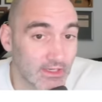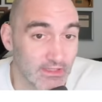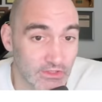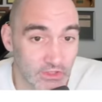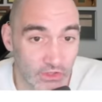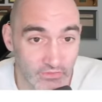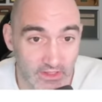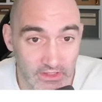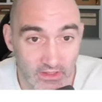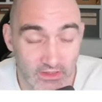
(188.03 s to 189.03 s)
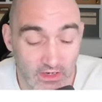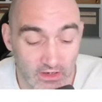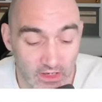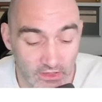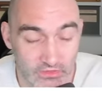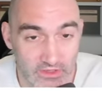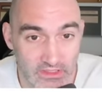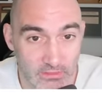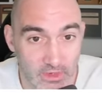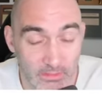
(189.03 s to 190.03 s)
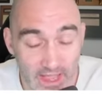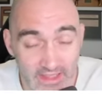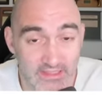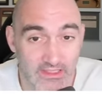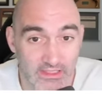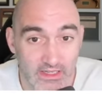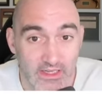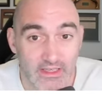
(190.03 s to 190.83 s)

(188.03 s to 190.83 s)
in serving their country in some capacity